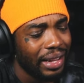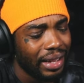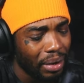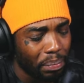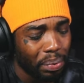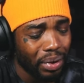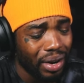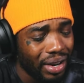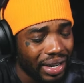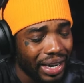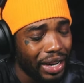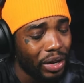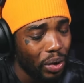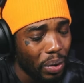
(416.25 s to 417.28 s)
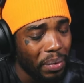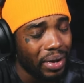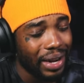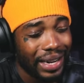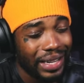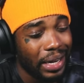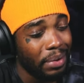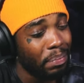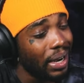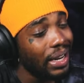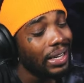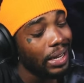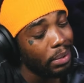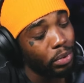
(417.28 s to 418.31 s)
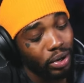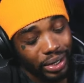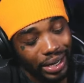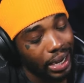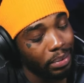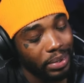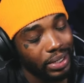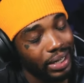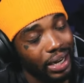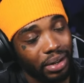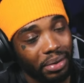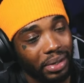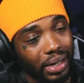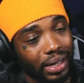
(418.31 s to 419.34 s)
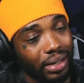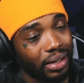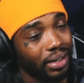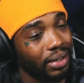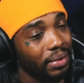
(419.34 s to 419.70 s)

LeBron and Kobe could have did probably did more damage. I ain't gonna lie